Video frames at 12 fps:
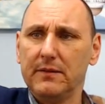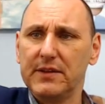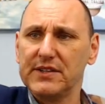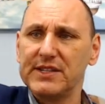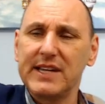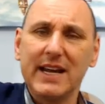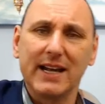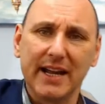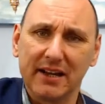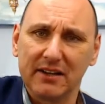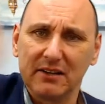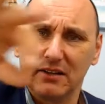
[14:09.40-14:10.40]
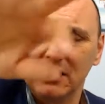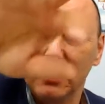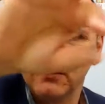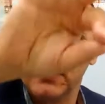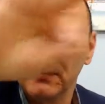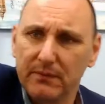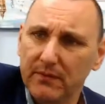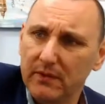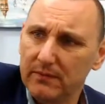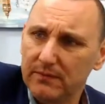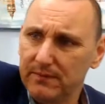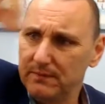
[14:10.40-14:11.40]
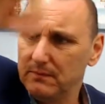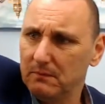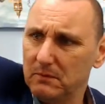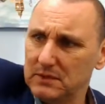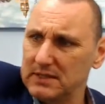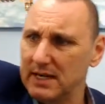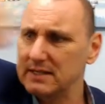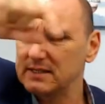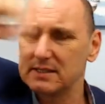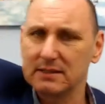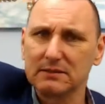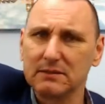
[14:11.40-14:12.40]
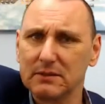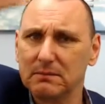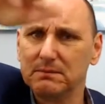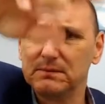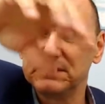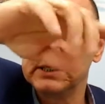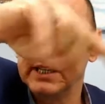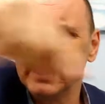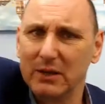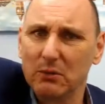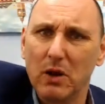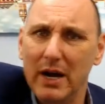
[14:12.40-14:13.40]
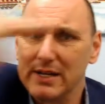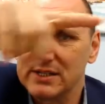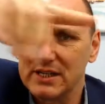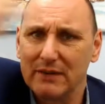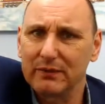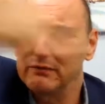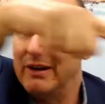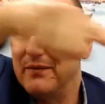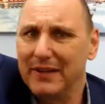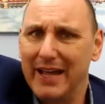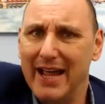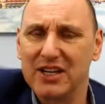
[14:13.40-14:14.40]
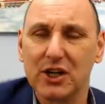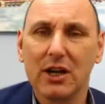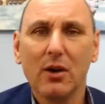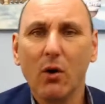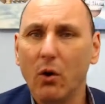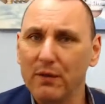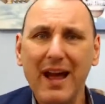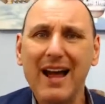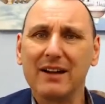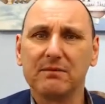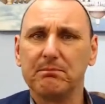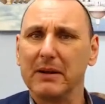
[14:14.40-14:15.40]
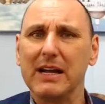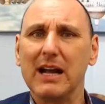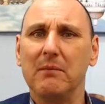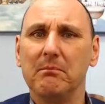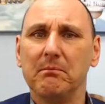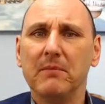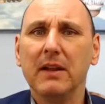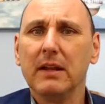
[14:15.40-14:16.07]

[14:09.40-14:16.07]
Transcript: ceiling, you know, the what's that sticky white stuff around the edge. Or that had become